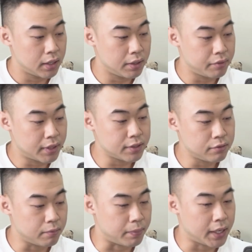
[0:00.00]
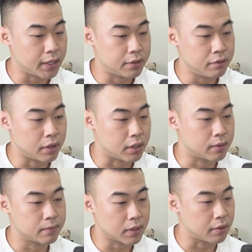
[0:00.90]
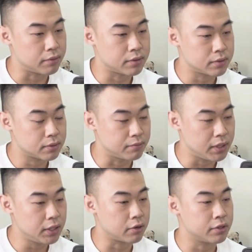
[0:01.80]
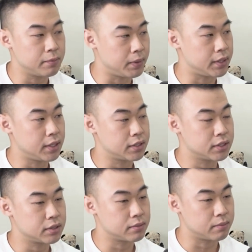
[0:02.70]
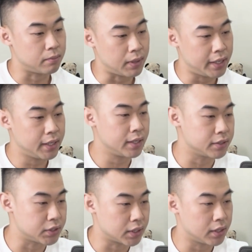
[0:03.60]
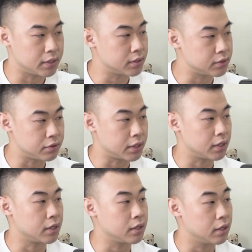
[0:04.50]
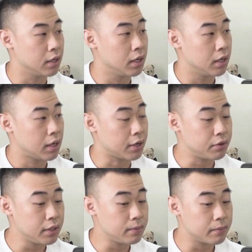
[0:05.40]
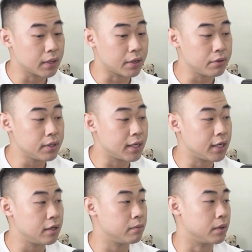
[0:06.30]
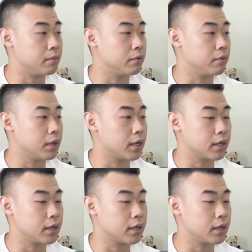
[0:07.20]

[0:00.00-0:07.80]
It would get so bad until I was really contemplating just blending the chicken and just drinking it. I couldn't take it, man, bro. Like